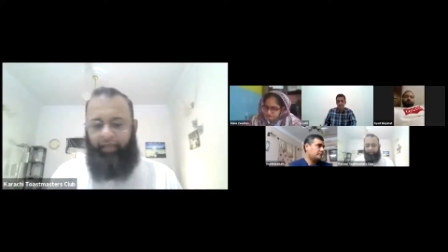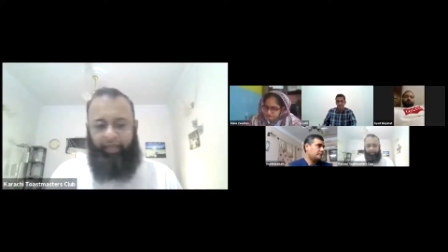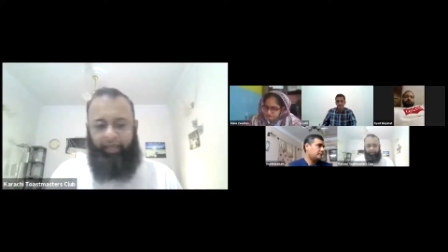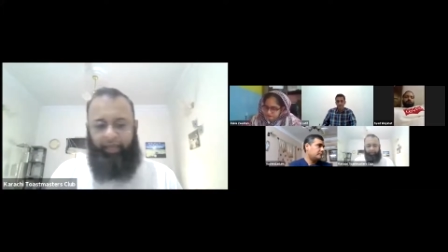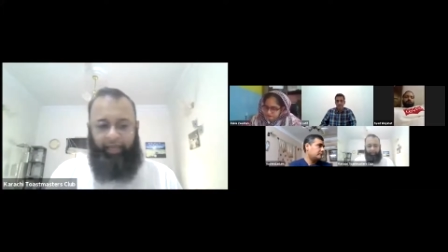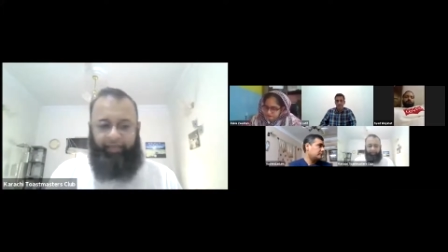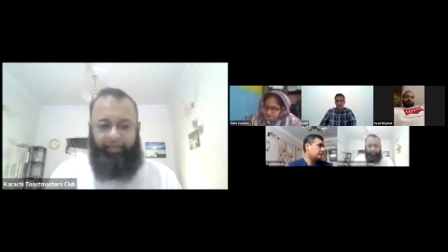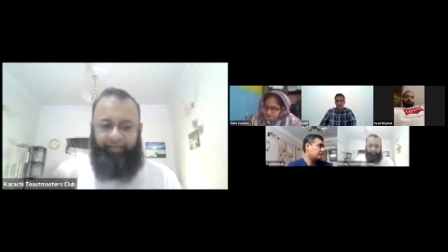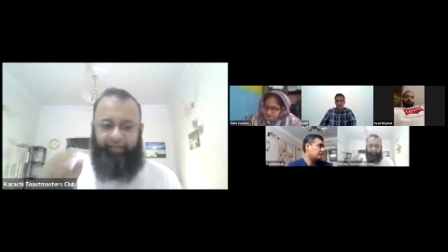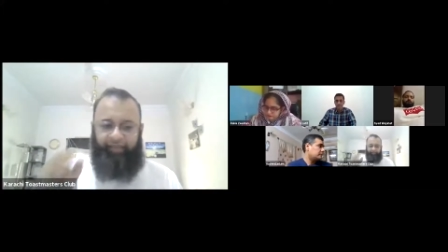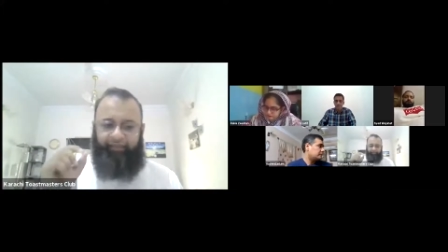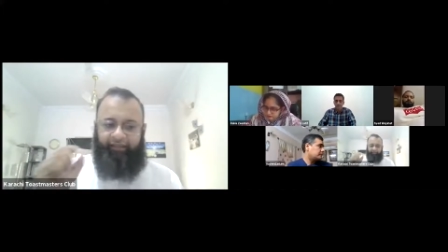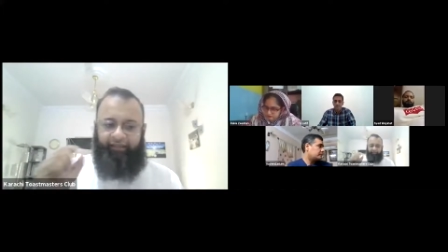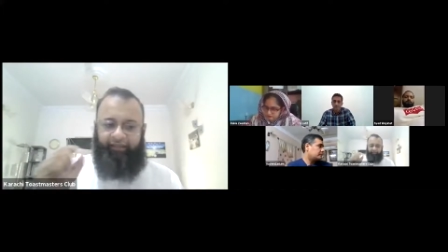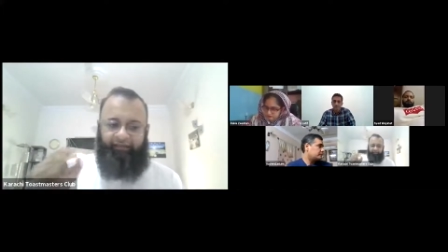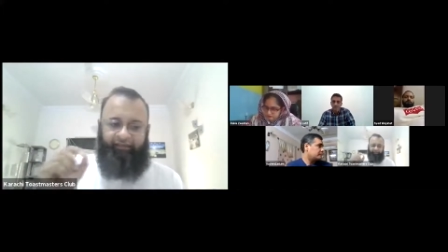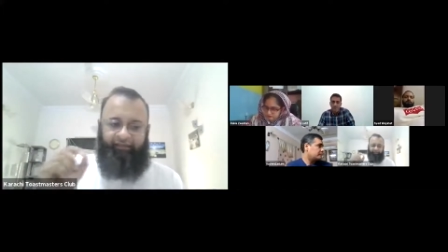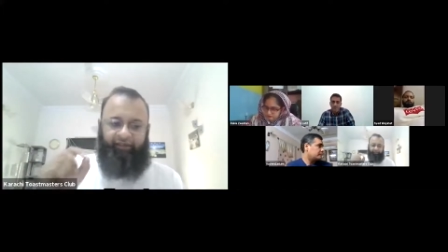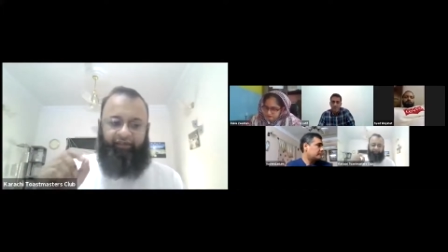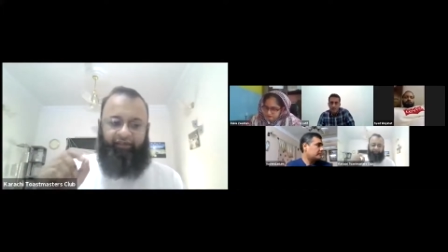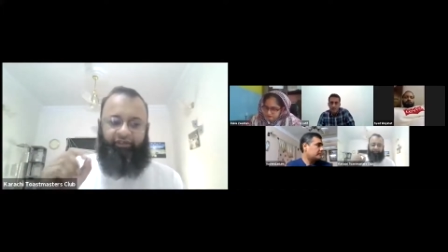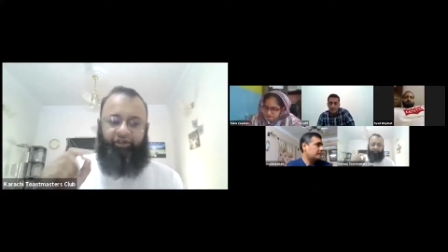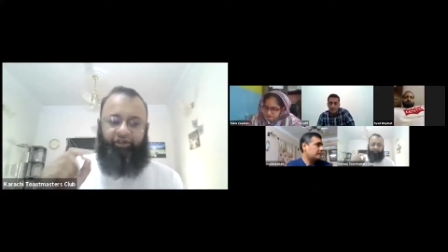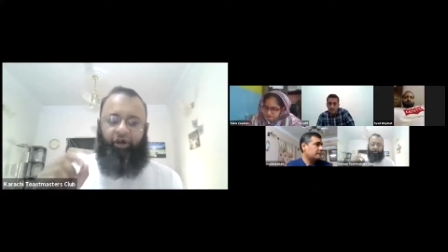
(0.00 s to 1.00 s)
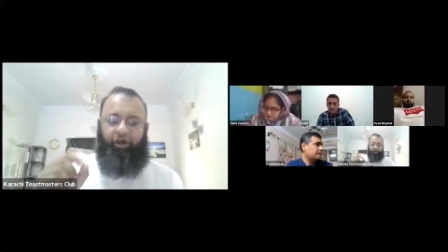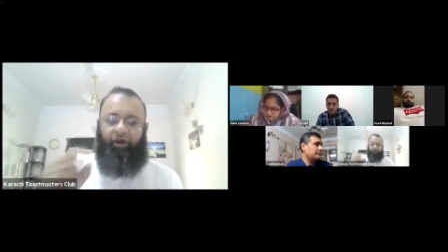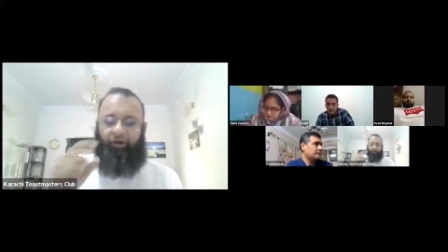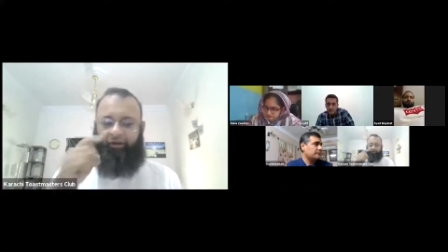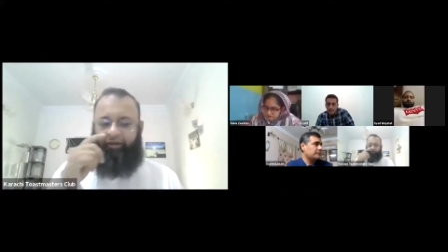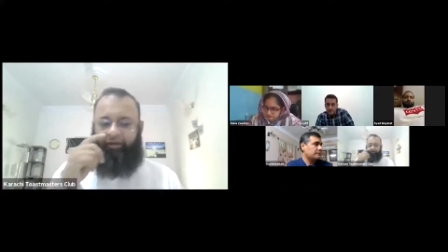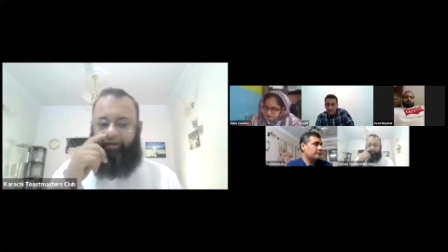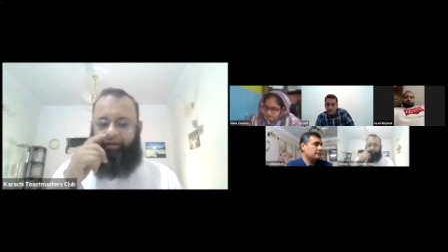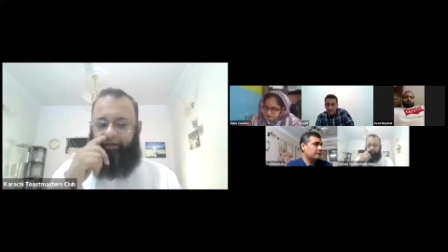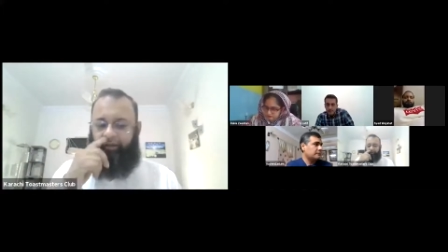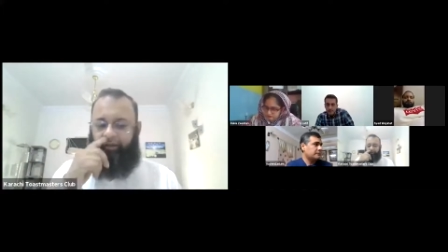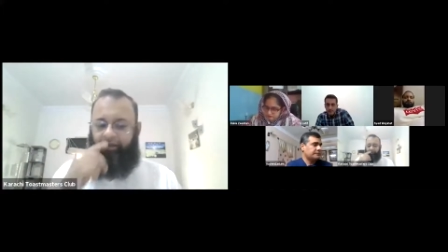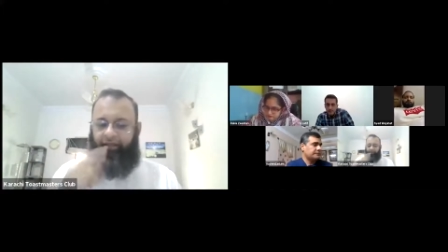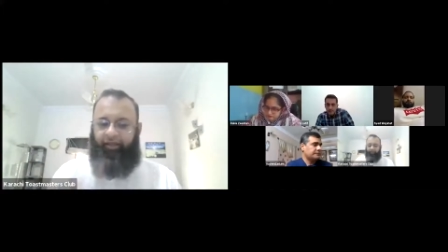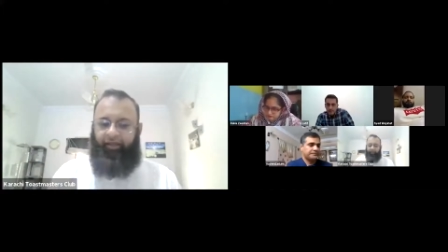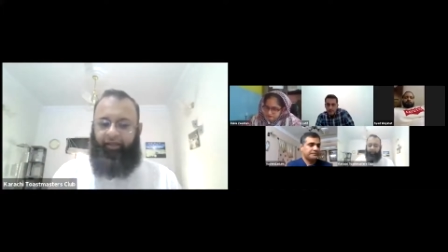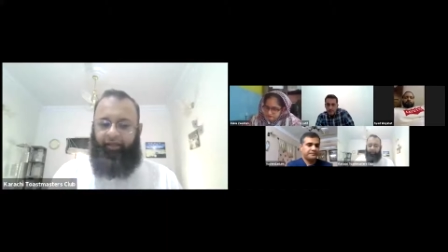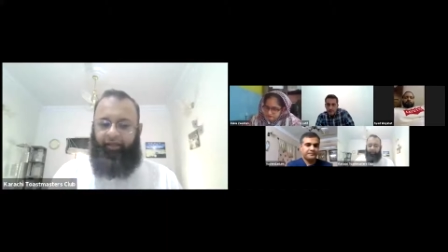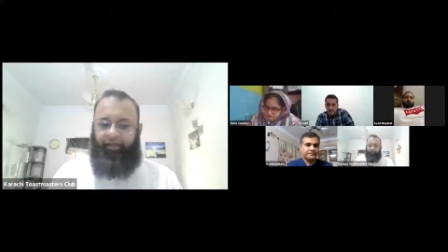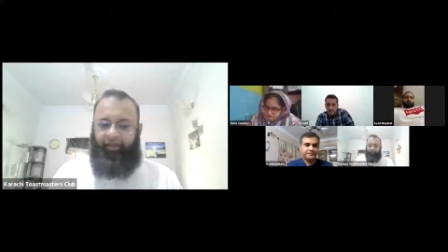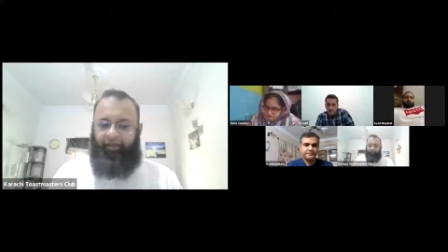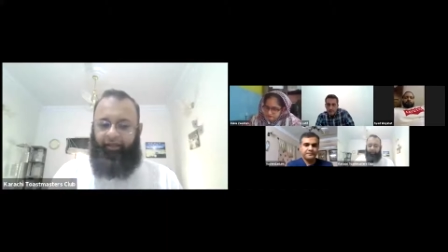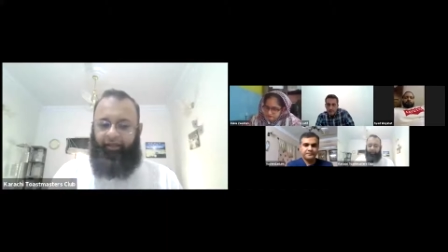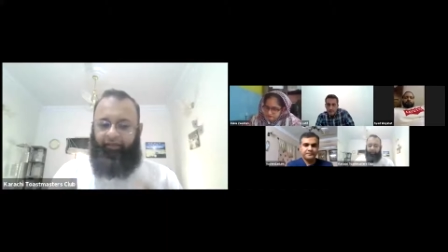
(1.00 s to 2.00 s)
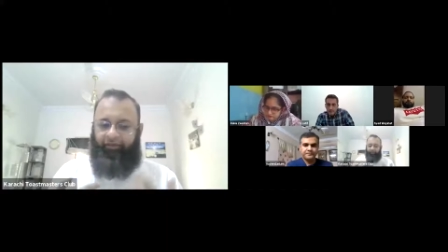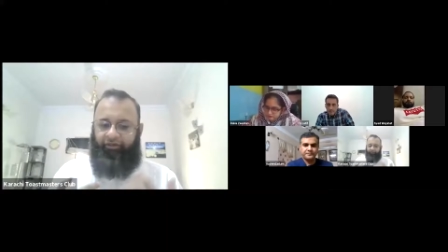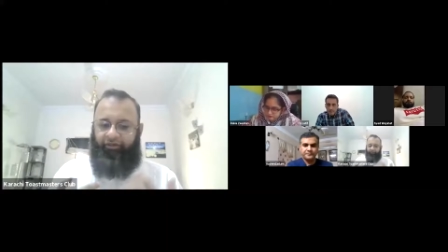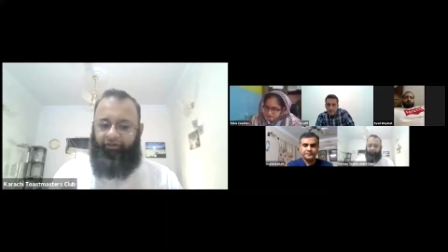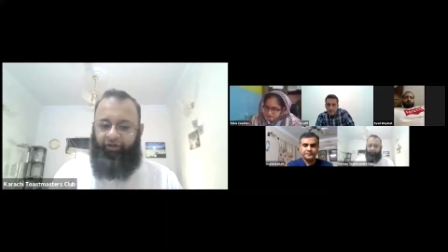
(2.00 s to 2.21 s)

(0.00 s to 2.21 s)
And then there's a talk, and the